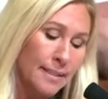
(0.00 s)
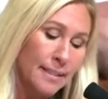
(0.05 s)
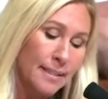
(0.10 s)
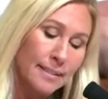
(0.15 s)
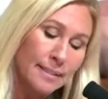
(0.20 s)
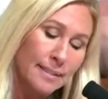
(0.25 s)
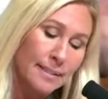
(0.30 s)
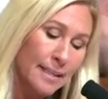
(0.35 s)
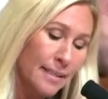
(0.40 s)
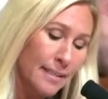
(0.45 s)

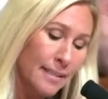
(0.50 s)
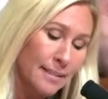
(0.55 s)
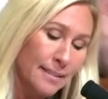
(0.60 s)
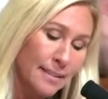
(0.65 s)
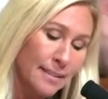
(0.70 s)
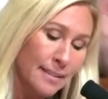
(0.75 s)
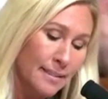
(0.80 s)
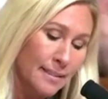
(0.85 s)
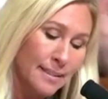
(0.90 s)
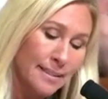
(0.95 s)
This
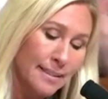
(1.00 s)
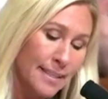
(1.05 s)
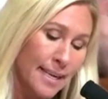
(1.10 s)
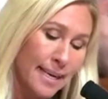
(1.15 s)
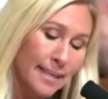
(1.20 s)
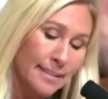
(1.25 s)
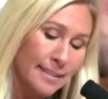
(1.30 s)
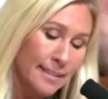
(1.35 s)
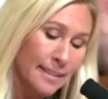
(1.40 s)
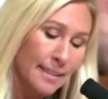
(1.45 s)

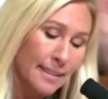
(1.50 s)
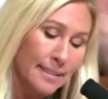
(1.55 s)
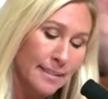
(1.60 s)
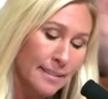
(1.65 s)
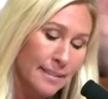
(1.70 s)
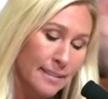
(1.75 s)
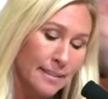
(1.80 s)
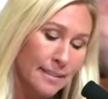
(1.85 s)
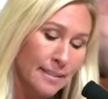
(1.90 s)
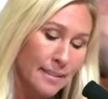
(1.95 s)
next
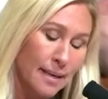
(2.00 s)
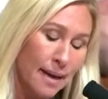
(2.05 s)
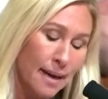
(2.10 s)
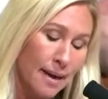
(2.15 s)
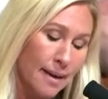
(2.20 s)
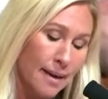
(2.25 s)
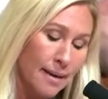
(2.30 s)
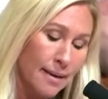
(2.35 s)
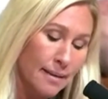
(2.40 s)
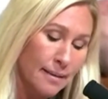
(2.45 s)
sentence
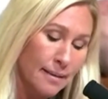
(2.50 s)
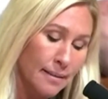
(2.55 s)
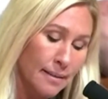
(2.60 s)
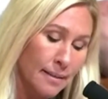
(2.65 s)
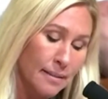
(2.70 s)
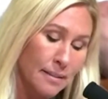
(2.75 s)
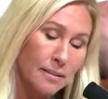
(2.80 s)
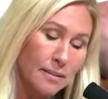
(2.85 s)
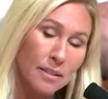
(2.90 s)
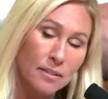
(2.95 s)

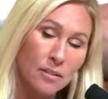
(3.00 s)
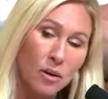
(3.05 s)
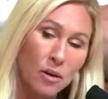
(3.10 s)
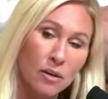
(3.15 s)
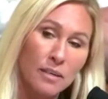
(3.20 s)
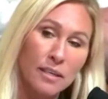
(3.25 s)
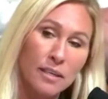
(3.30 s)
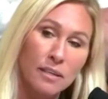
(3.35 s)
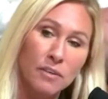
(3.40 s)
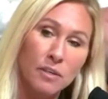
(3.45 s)
is
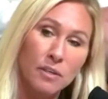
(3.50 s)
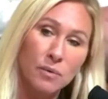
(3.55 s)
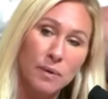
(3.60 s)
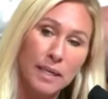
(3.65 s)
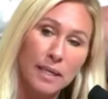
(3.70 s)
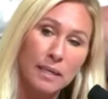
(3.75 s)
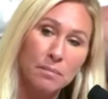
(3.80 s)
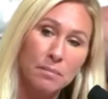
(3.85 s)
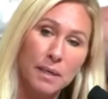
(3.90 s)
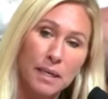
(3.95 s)
hard to even
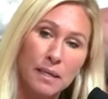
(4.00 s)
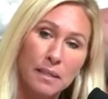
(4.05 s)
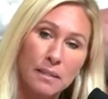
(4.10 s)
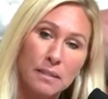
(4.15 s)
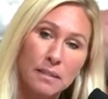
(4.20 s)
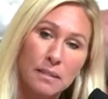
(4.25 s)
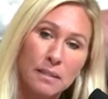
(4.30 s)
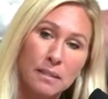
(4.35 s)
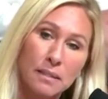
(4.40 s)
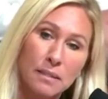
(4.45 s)
read
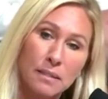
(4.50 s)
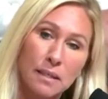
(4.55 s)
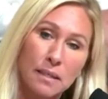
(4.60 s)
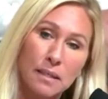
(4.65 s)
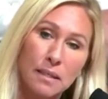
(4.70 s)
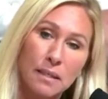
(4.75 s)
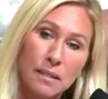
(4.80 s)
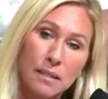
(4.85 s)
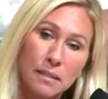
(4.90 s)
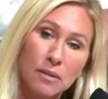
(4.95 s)
because
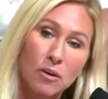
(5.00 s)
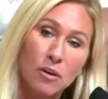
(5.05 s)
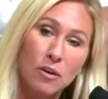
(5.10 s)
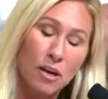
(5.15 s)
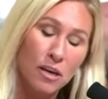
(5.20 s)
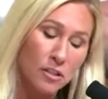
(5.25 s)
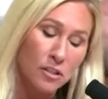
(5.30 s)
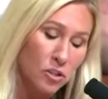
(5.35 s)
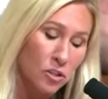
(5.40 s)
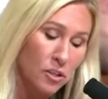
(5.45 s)
it's our
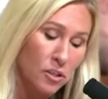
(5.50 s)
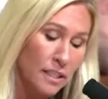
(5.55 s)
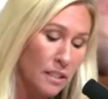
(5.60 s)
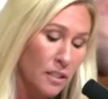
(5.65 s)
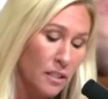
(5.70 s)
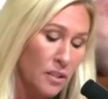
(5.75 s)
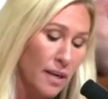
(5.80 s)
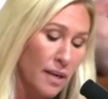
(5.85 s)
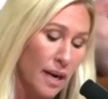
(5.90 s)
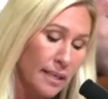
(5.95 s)
country.
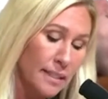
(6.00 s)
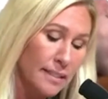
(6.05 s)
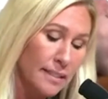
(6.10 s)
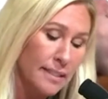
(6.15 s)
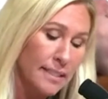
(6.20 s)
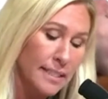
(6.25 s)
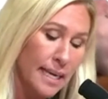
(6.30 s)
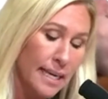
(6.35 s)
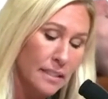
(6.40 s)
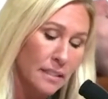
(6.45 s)
The United
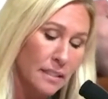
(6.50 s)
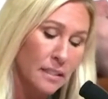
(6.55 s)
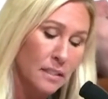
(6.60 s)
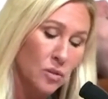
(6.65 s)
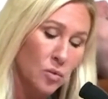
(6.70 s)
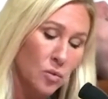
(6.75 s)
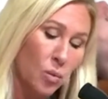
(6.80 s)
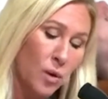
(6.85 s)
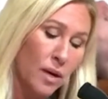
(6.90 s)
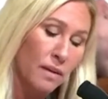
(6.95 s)
States
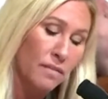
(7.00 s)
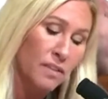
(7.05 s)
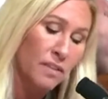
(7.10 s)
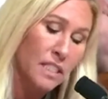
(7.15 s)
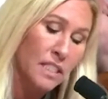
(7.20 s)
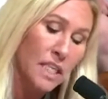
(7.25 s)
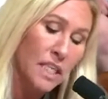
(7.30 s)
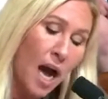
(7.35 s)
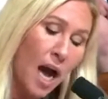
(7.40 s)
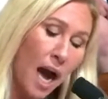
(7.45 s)
is one of
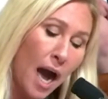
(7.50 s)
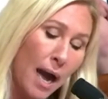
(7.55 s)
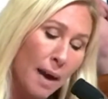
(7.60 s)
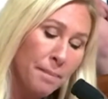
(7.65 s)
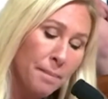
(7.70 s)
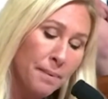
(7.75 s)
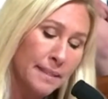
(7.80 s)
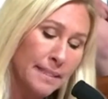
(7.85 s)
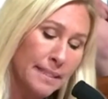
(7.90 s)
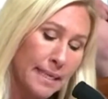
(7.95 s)
the
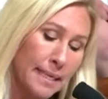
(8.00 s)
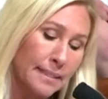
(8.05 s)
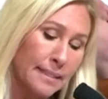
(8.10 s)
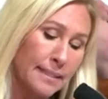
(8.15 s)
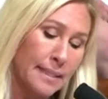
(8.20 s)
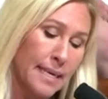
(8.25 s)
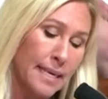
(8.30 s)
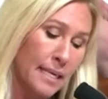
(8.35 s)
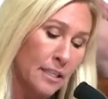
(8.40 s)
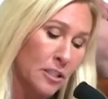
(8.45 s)
top
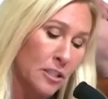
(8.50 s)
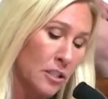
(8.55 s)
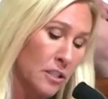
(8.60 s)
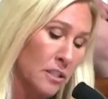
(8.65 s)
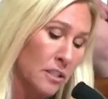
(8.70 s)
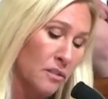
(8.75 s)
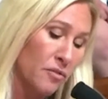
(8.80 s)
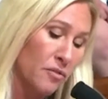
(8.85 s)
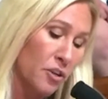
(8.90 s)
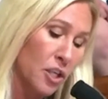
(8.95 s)

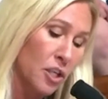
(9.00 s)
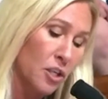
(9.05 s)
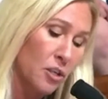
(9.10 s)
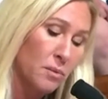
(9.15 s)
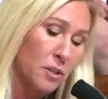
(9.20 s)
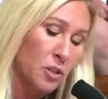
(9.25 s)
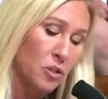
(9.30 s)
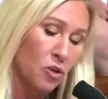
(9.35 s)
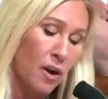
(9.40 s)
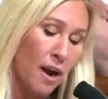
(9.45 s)
destinations for
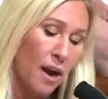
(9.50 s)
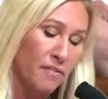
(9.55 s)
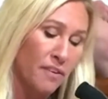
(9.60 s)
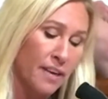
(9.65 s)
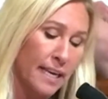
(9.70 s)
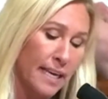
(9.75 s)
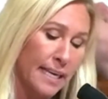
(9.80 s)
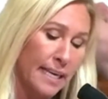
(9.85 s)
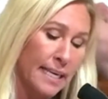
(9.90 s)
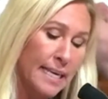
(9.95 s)
human
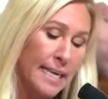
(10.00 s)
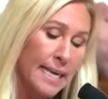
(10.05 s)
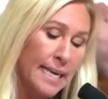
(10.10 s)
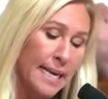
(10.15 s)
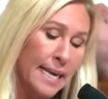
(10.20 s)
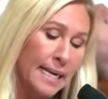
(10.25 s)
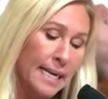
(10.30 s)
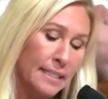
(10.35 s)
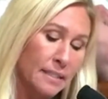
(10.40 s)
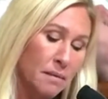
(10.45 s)
trafficking
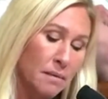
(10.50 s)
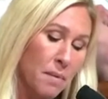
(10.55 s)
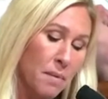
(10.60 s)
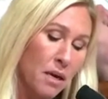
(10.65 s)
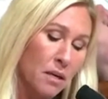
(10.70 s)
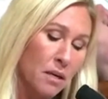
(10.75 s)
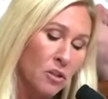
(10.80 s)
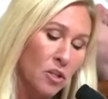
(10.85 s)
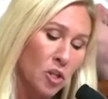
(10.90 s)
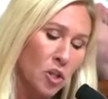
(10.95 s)
and is
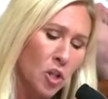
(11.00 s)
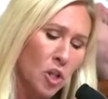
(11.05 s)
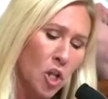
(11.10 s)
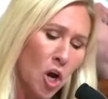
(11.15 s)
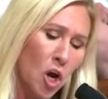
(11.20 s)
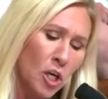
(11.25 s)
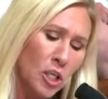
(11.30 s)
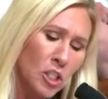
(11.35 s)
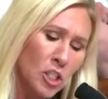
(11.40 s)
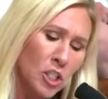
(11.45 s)
among the
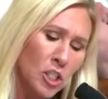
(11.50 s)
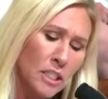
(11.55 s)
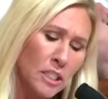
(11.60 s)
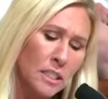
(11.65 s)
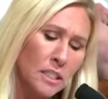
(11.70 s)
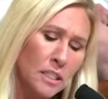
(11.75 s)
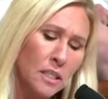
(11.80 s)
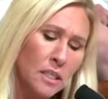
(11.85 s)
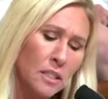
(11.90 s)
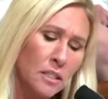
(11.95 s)

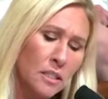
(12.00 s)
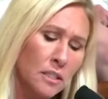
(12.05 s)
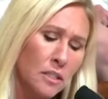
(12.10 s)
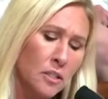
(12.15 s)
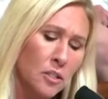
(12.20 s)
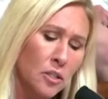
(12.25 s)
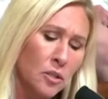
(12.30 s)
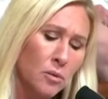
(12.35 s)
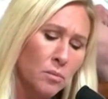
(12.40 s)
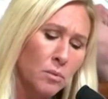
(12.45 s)
largest
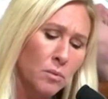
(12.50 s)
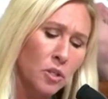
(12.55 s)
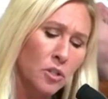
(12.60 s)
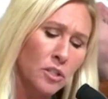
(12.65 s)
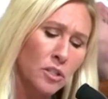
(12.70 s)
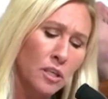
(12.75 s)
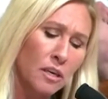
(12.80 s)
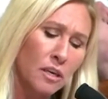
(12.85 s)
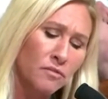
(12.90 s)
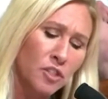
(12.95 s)

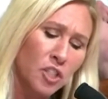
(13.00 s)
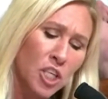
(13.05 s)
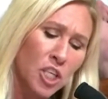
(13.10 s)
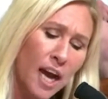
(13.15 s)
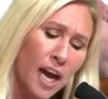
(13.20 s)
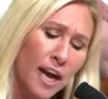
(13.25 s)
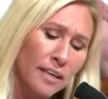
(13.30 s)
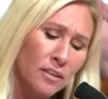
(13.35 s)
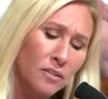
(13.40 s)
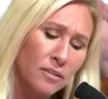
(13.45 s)
consumers of
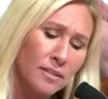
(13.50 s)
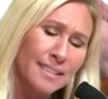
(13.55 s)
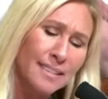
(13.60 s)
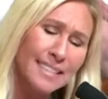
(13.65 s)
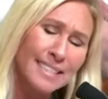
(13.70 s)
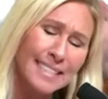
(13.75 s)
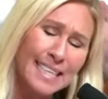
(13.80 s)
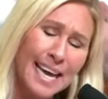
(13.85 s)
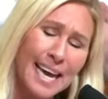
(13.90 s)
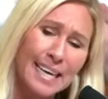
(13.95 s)
child
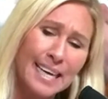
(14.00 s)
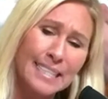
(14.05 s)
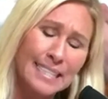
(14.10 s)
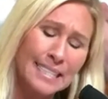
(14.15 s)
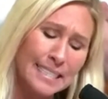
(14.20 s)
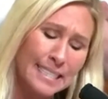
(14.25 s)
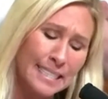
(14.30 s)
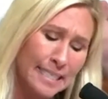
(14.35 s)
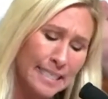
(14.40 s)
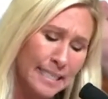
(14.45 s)

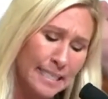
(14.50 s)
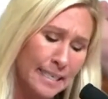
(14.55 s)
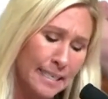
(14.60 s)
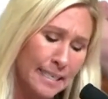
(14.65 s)
sex.